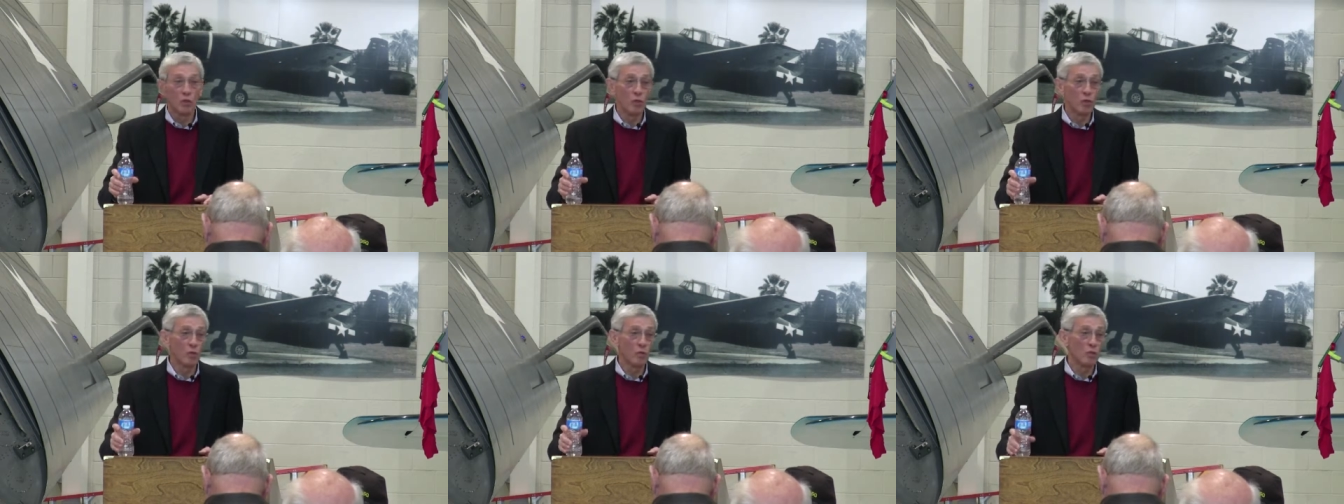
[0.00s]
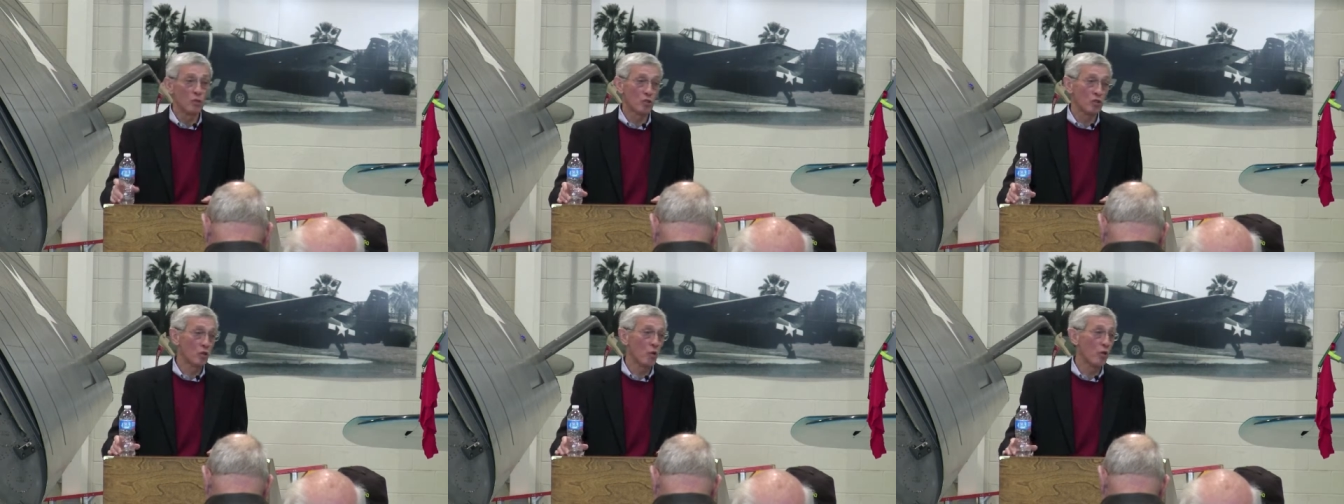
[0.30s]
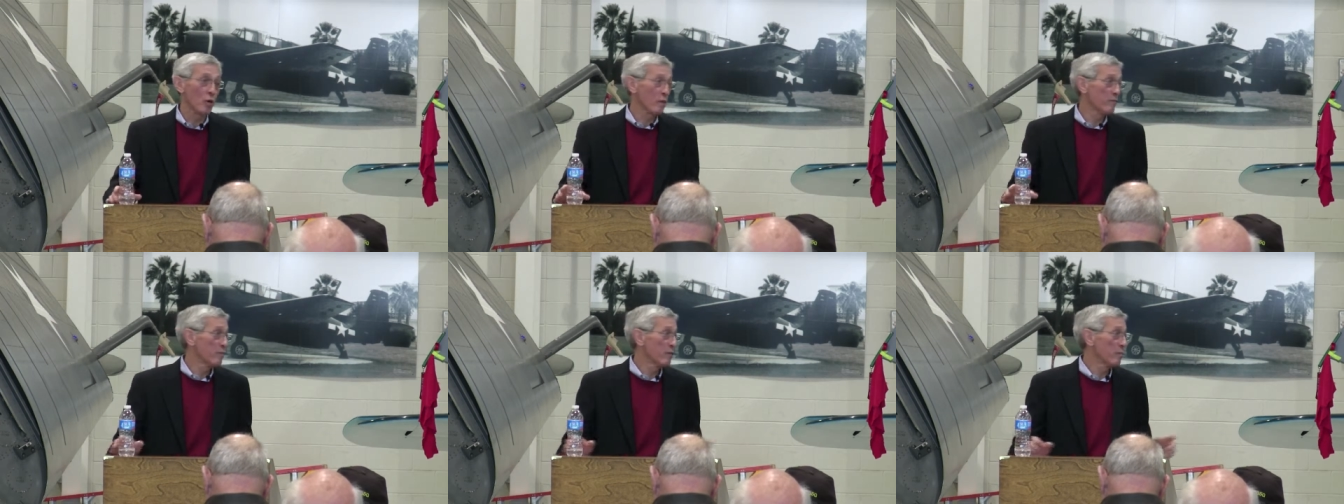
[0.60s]

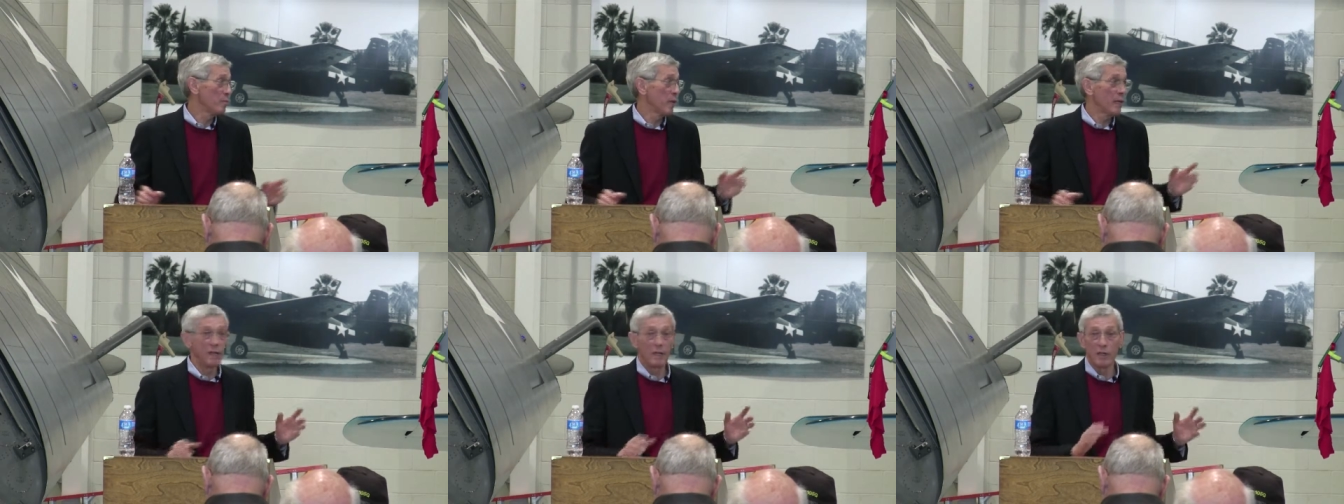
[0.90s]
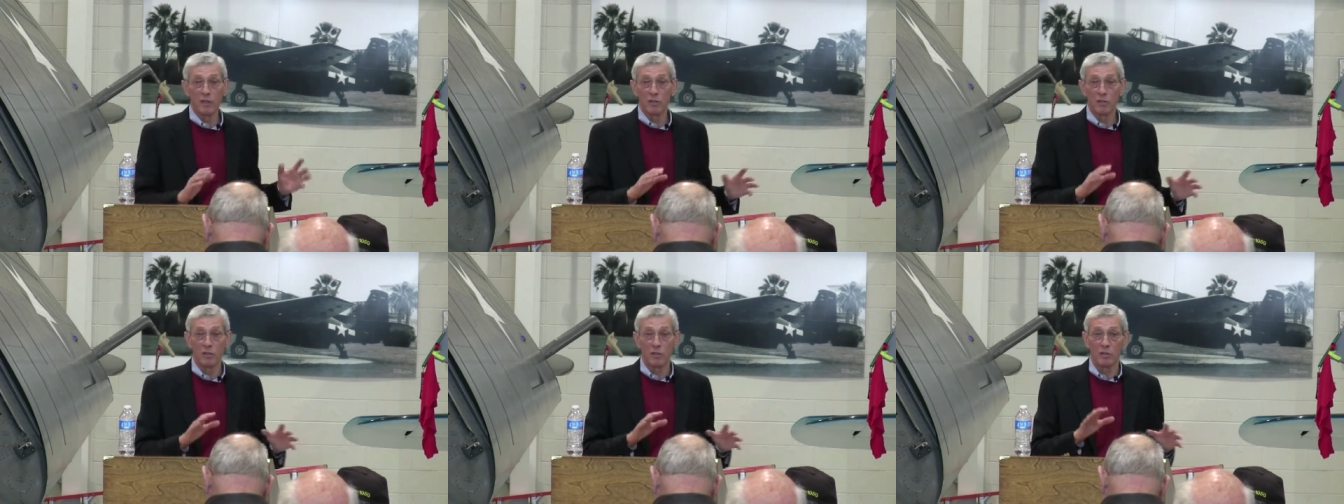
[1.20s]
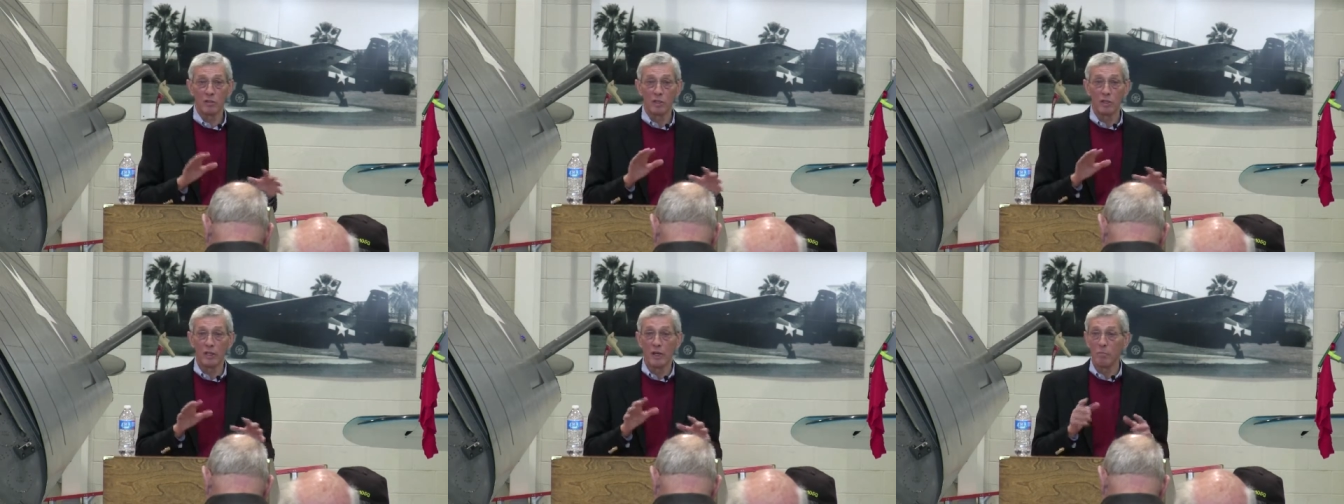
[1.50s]
huge torque from that
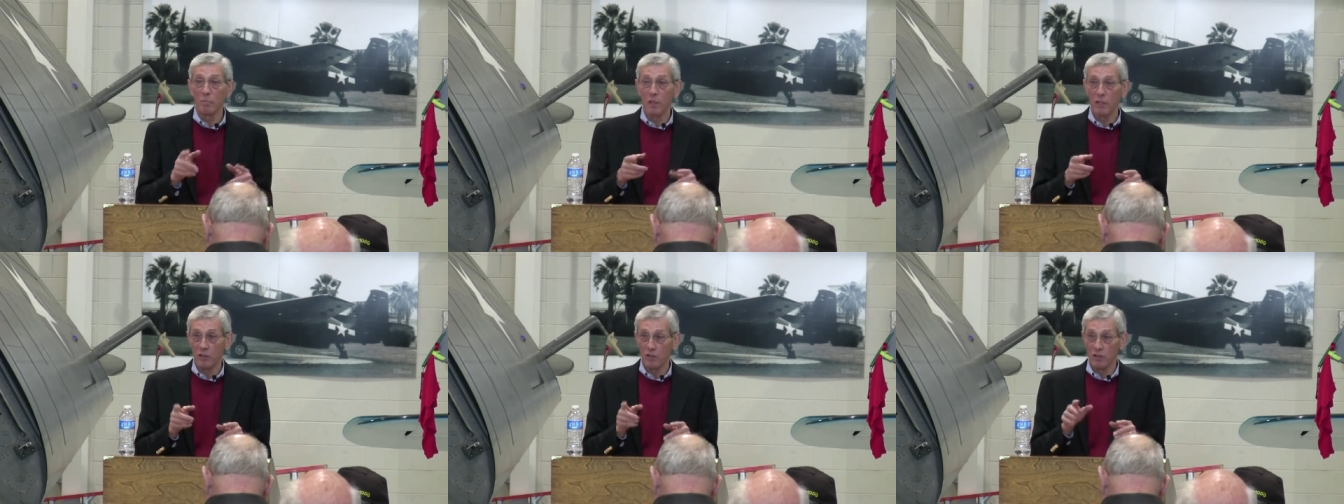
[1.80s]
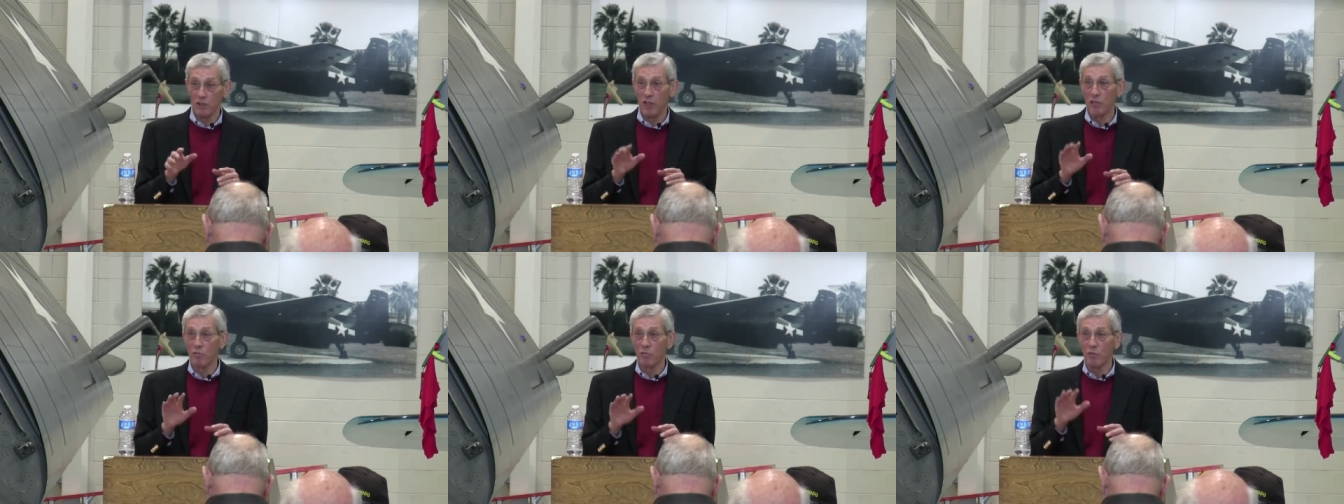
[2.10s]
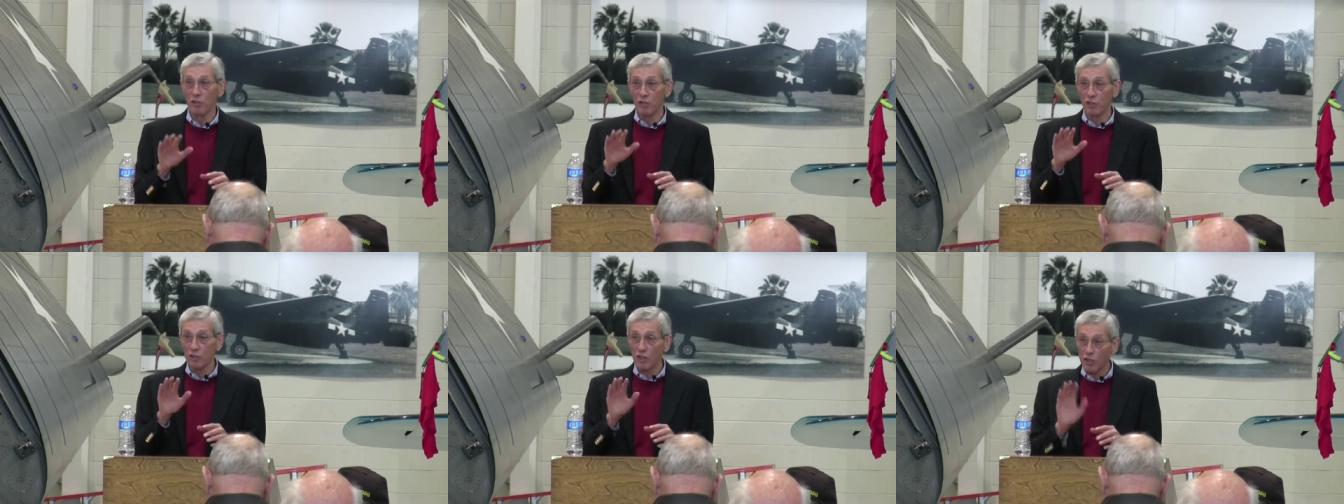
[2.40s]
engine, and that means
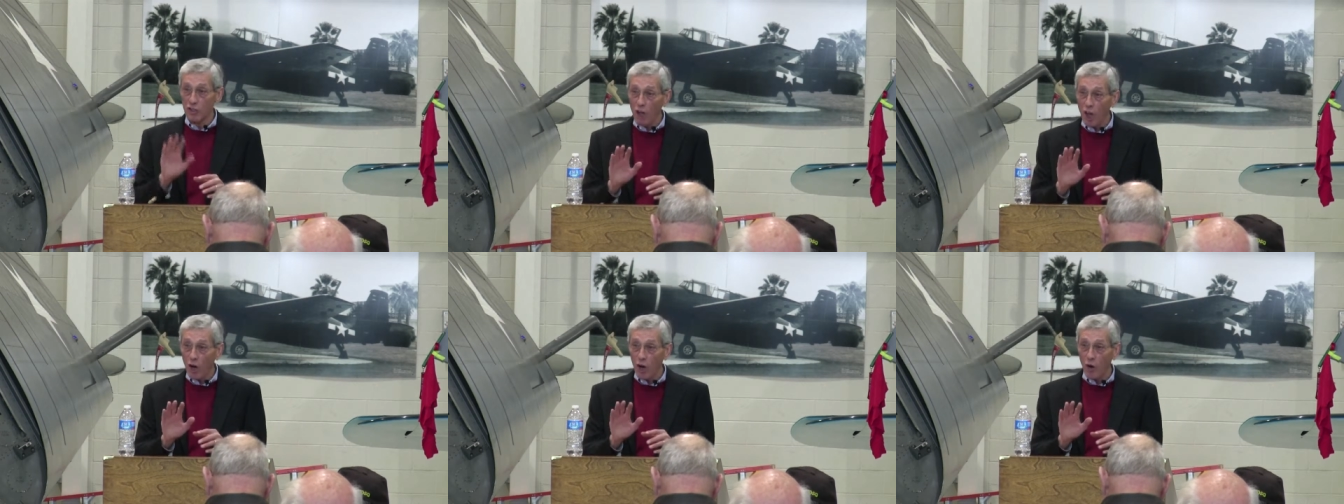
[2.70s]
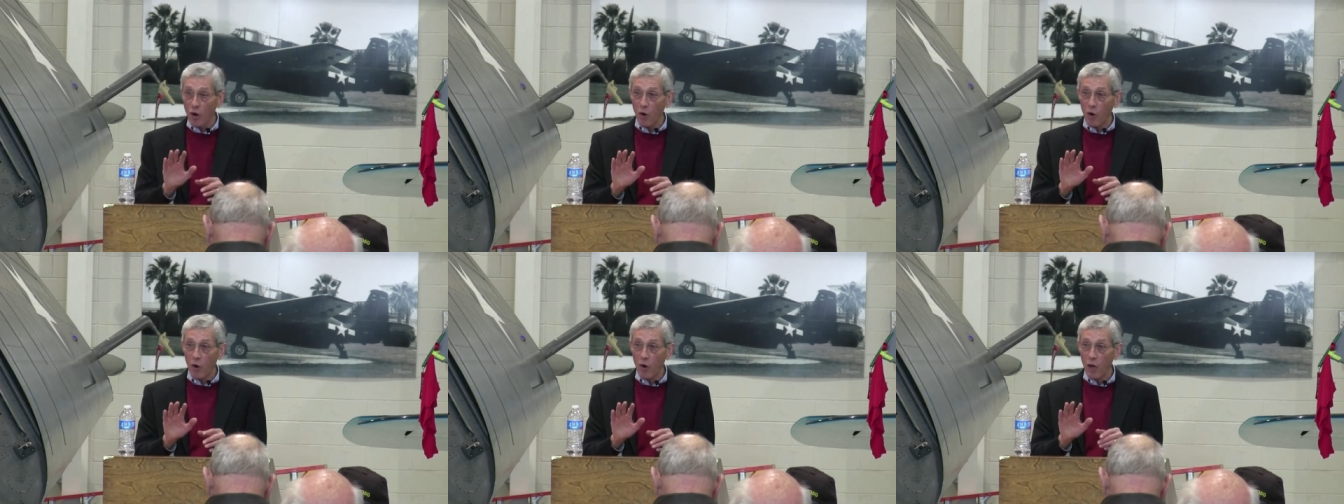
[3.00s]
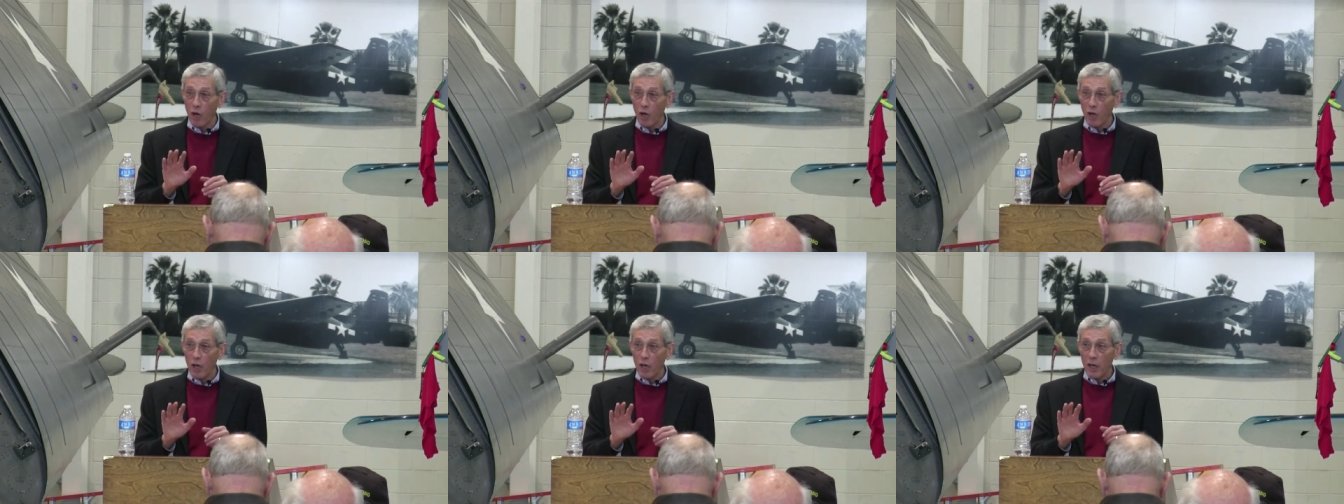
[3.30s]
that when you're
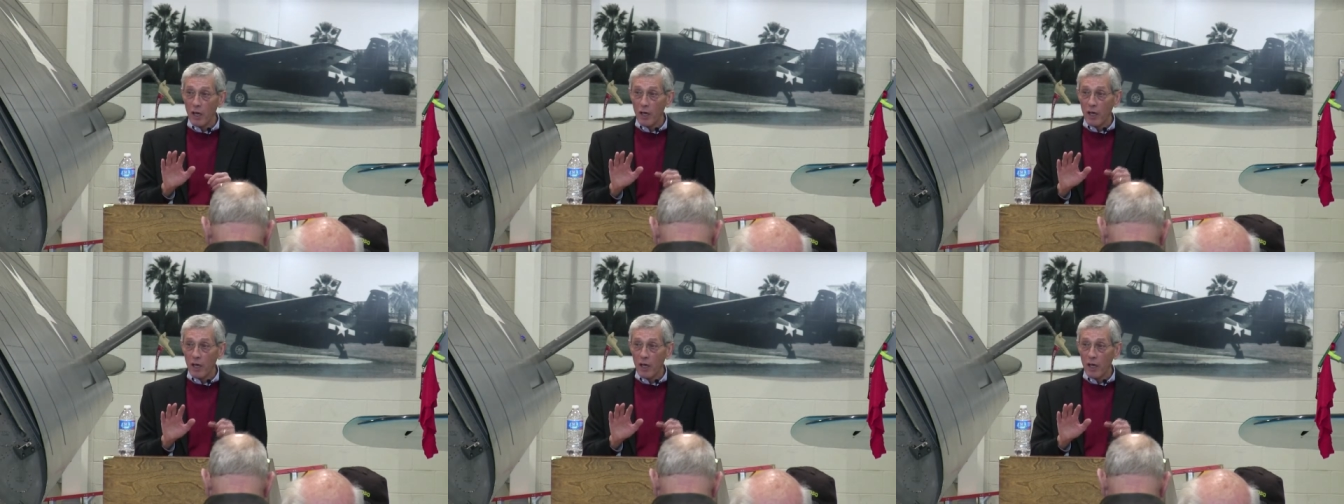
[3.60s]
slow,